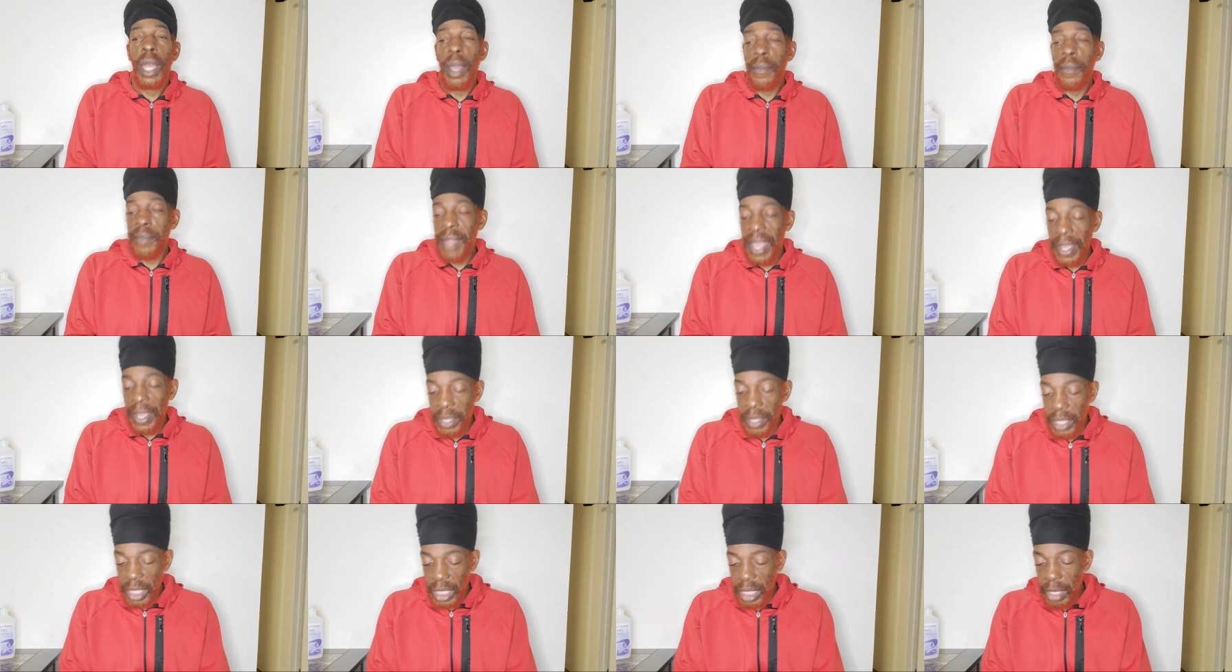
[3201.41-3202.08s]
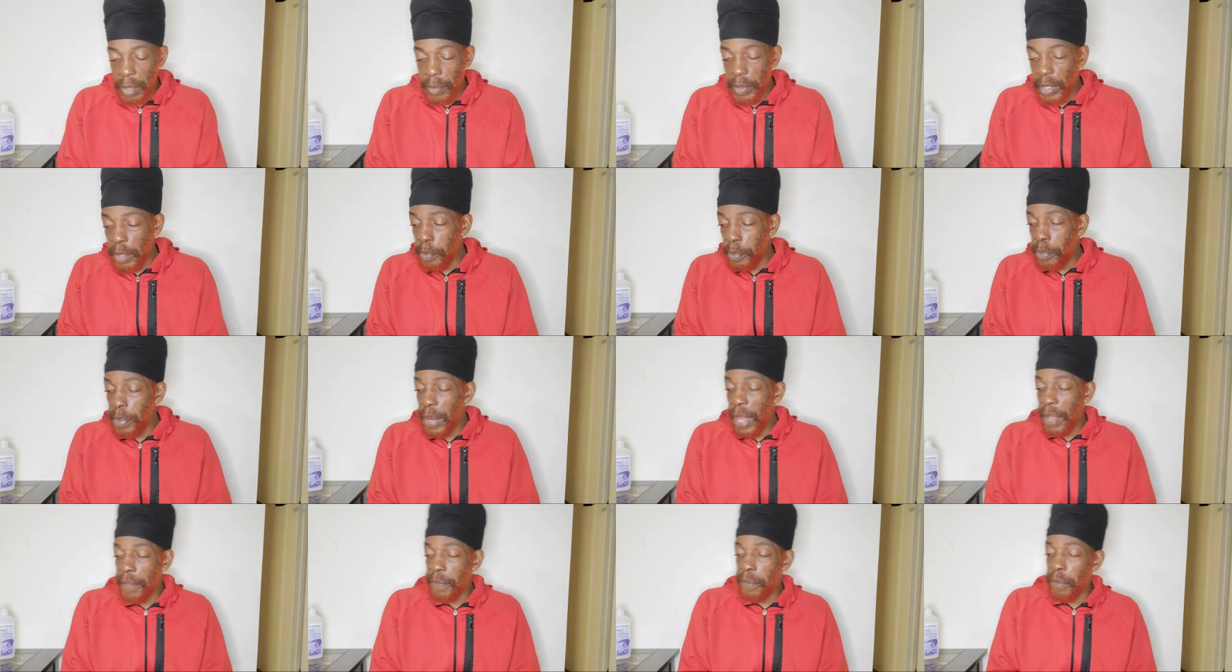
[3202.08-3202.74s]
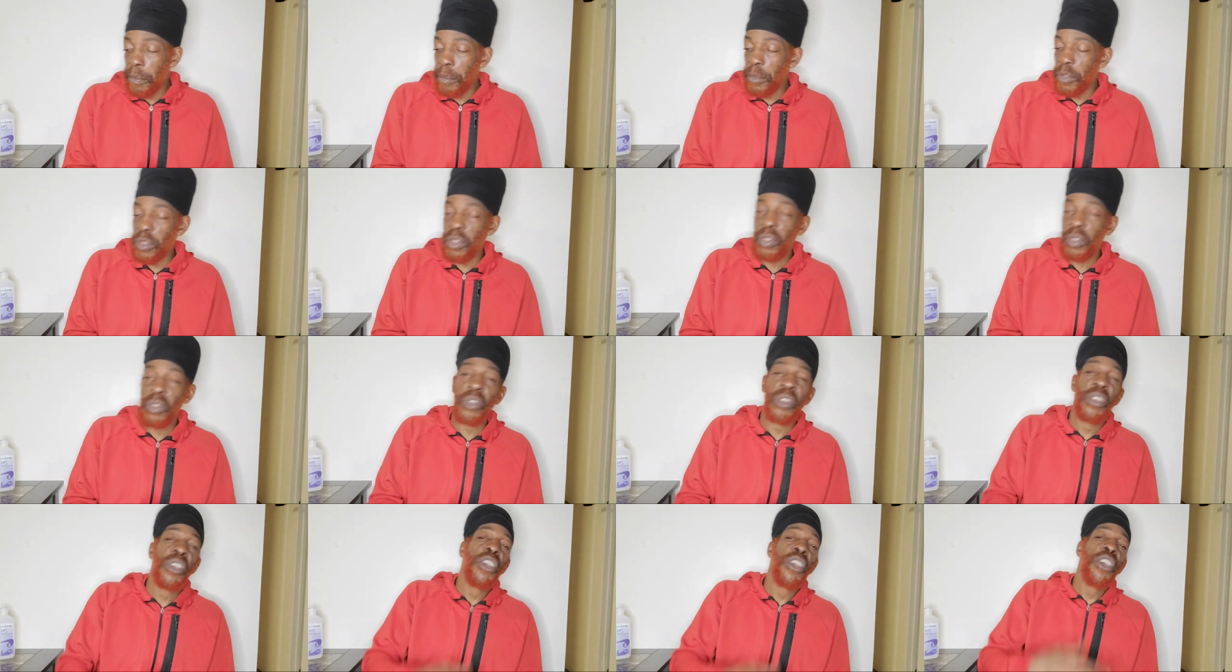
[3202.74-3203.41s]
I'm not going to come on the platform and
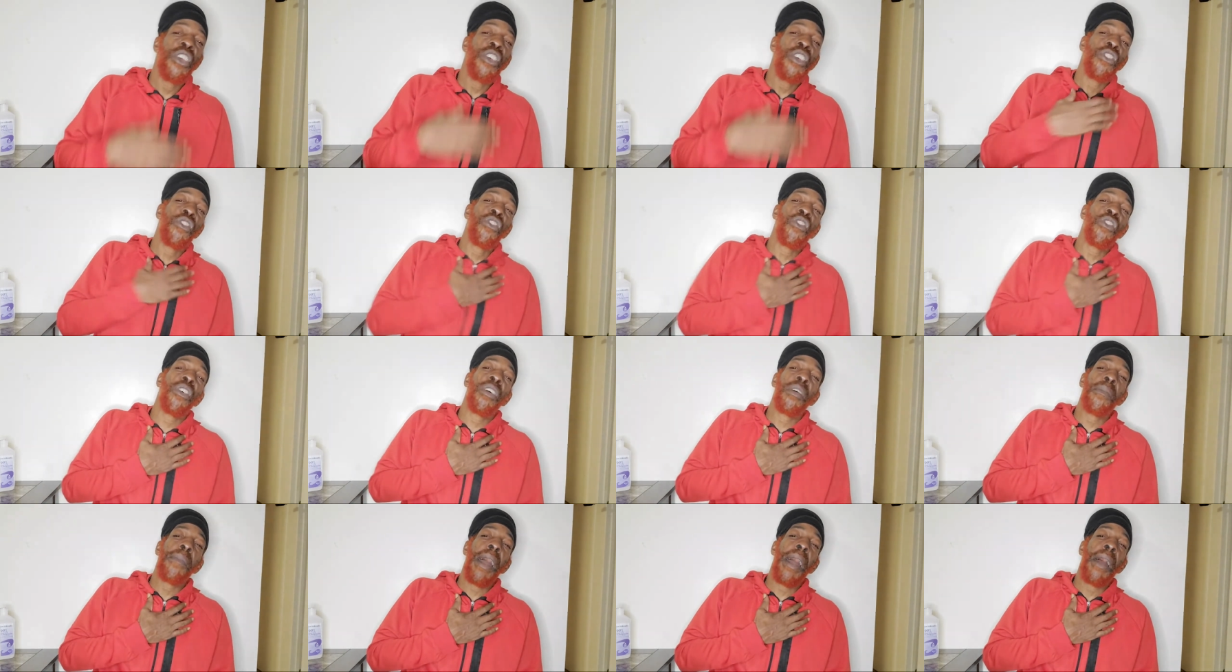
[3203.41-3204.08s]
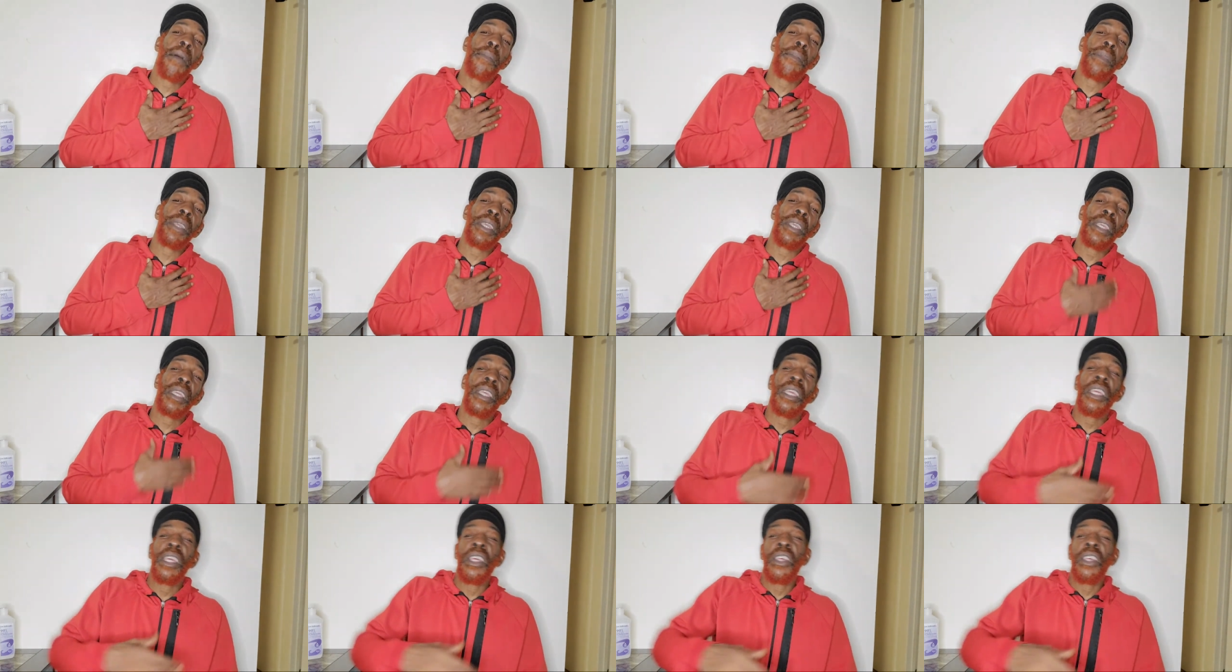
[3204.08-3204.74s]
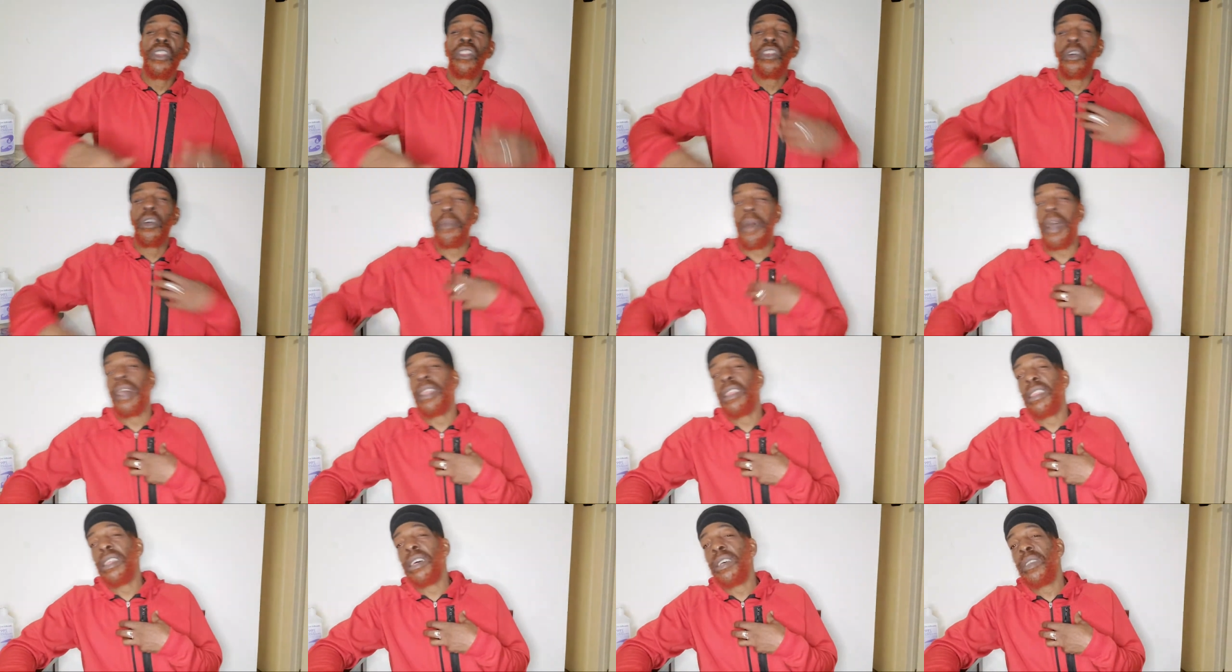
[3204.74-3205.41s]
just talk about me, talk
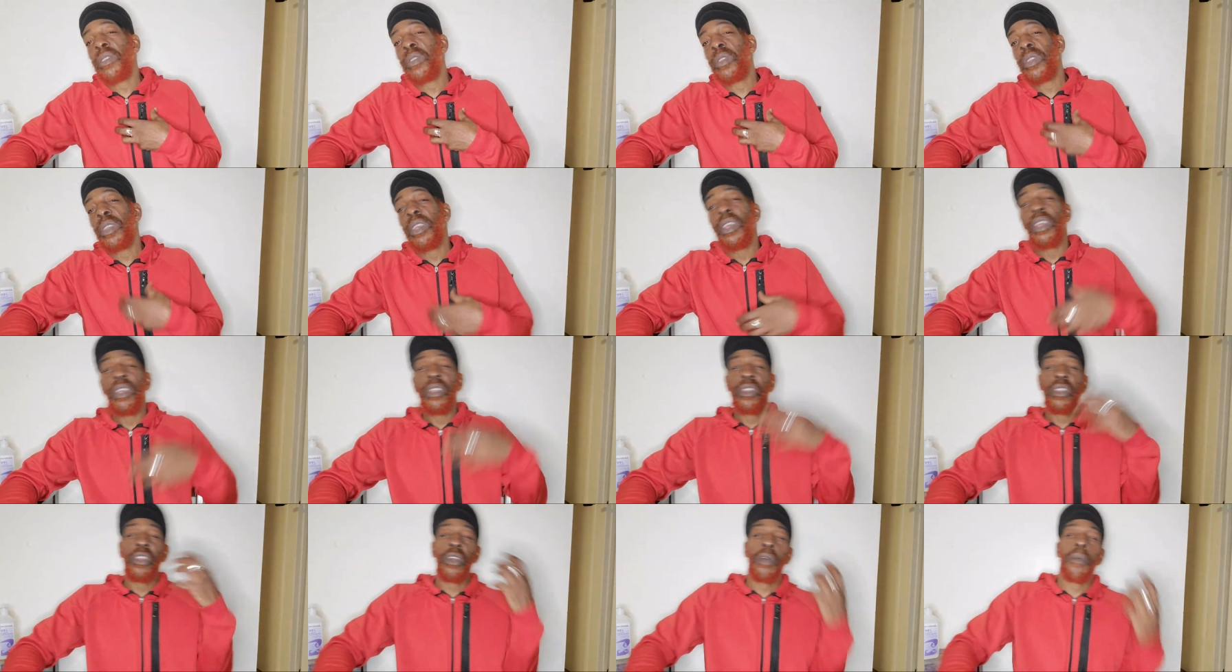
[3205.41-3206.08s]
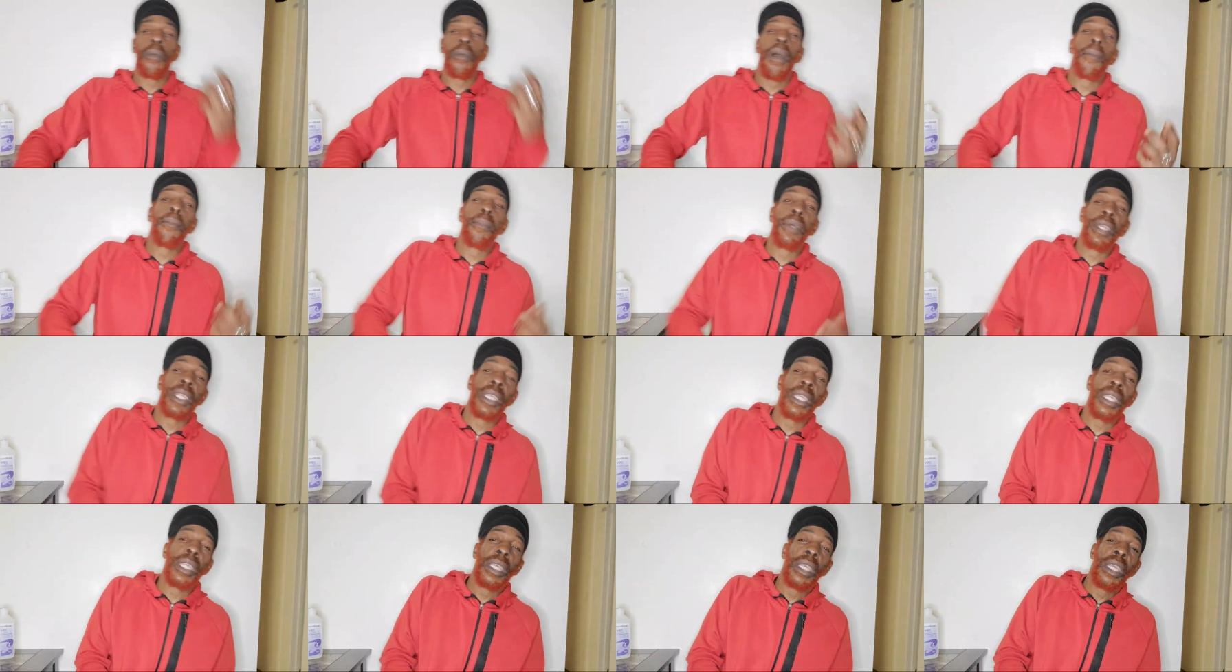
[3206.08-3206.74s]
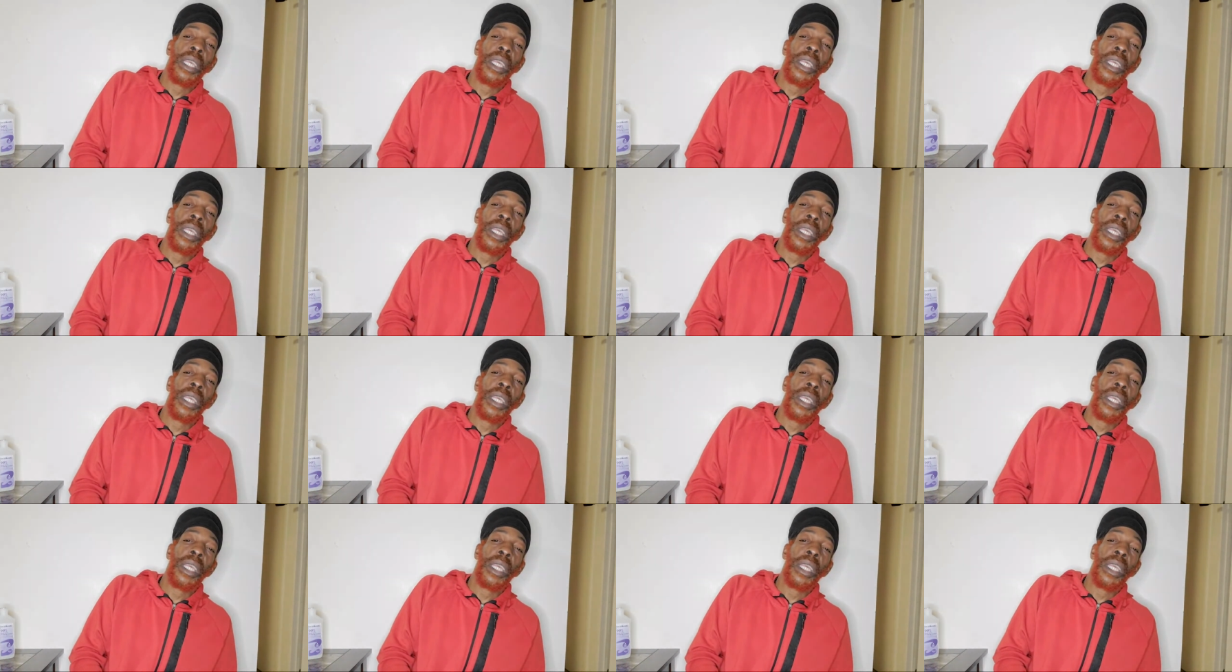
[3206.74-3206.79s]
about lust, talk about money,